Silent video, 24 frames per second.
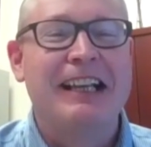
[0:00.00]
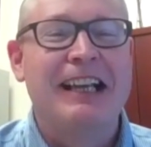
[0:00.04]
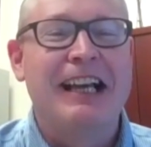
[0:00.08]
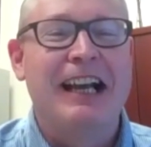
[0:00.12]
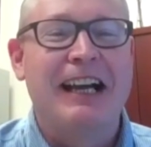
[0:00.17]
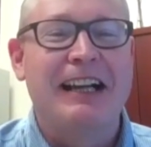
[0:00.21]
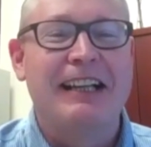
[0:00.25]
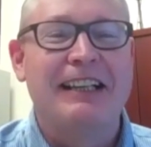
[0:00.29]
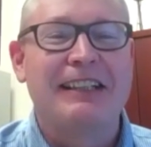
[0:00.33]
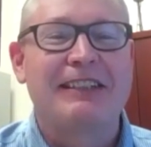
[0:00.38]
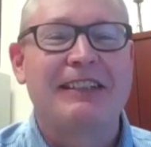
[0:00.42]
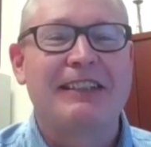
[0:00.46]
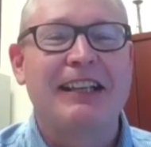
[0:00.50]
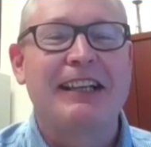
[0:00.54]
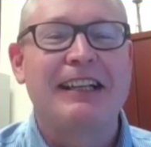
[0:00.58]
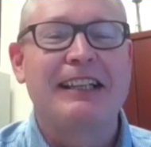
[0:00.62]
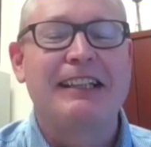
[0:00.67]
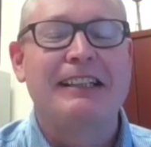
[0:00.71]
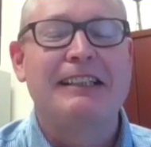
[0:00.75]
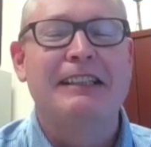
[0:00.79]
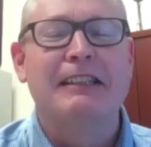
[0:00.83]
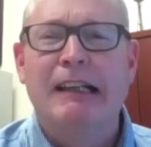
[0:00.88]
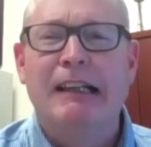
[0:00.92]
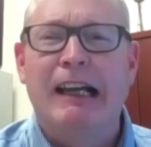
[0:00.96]
I
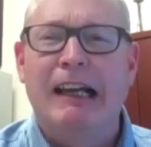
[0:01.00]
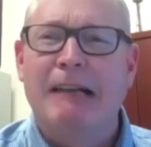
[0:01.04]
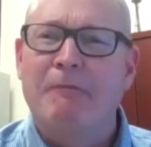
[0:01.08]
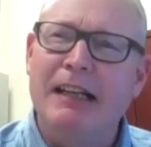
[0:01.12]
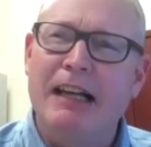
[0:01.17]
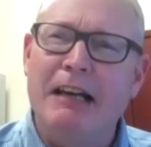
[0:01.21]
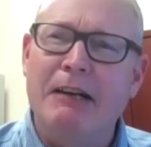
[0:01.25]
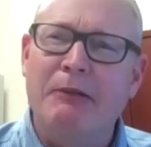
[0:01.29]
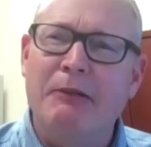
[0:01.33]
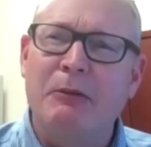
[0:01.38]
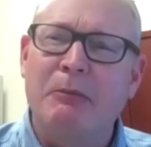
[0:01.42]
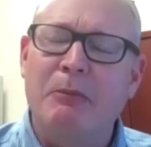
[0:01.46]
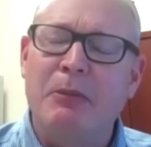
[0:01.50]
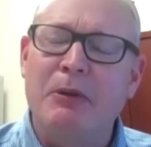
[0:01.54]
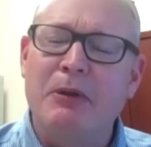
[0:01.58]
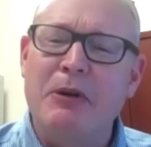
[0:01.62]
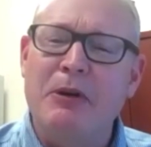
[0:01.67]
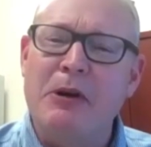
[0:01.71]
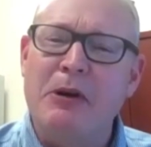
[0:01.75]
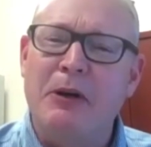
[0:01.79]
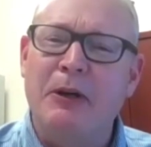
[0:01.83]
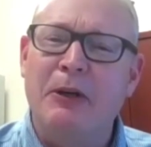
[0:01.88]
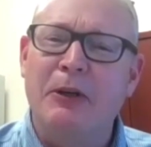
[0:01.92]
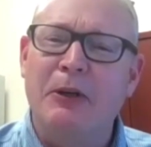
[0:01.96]
decided that I'm
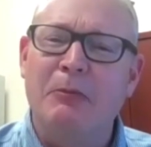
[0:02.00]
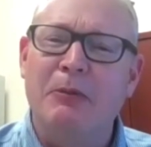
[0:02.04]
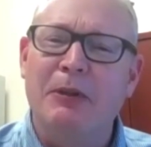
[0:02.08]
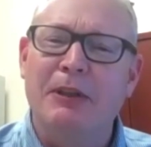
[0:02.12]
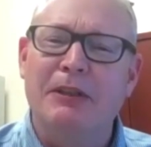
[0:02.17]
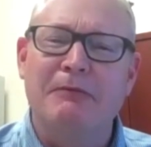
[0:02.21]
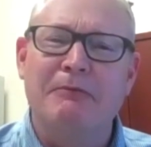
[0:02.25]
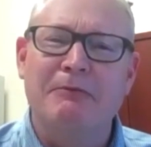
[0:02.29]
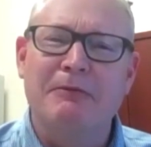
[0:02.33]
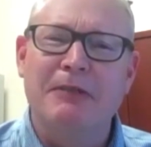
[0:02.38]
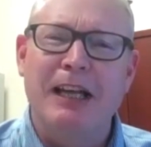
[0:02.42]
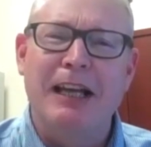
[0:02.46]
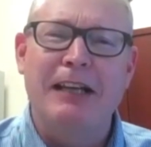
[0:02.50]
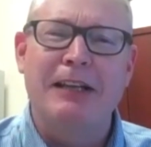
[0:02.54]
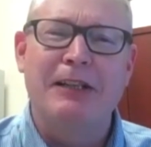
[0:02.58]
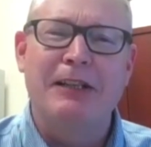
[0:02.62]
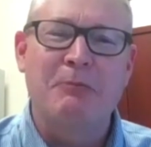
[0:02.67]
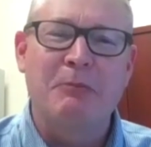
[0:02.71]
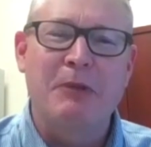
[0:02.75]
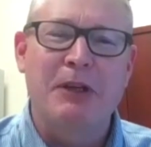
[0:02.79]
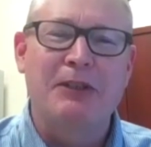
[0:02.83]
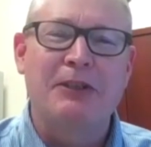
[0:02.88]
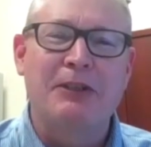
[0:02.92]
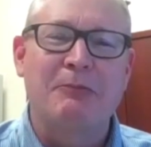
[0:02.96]
entrepreneurial, but not as
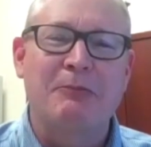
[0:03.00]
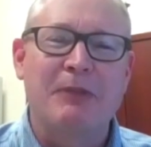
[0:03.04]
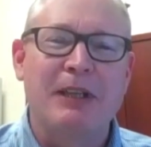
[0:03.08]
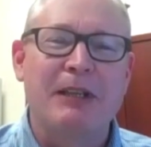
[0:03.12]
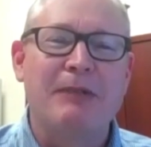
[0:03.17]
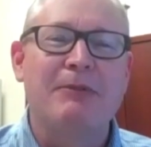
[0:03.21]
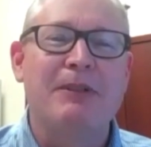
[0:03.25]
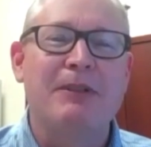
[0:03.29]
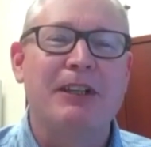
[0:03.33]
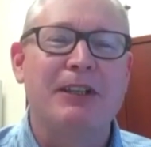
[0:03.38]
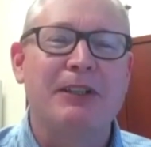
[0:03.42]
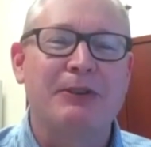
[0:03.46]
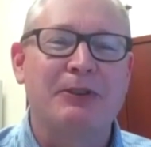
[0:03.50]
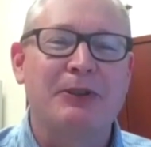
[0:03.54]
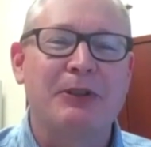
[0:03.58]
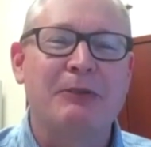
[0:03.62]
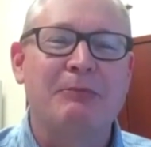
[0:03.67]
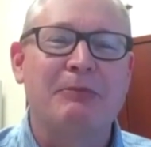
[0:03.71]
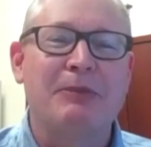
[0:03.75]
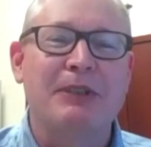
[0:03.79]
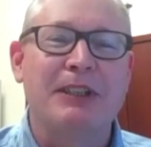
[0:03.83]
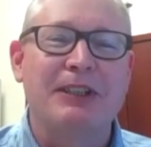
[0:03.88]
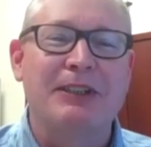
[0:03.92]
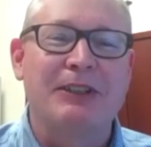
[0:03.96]
much as maybe I
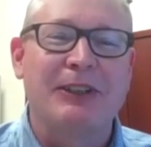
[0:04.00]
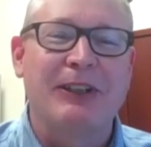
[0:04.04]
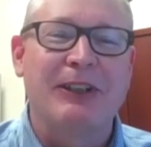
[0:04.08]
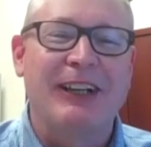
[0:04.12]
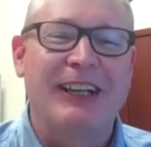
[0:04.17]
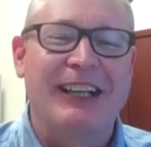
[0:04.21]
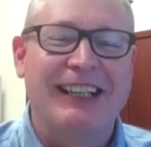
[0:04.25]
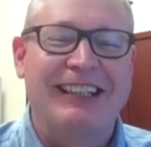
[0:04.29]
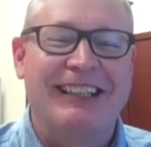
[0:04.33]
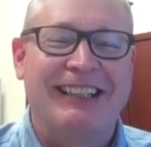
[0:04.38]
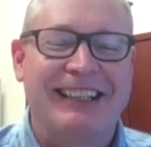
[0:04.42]
should be. So I,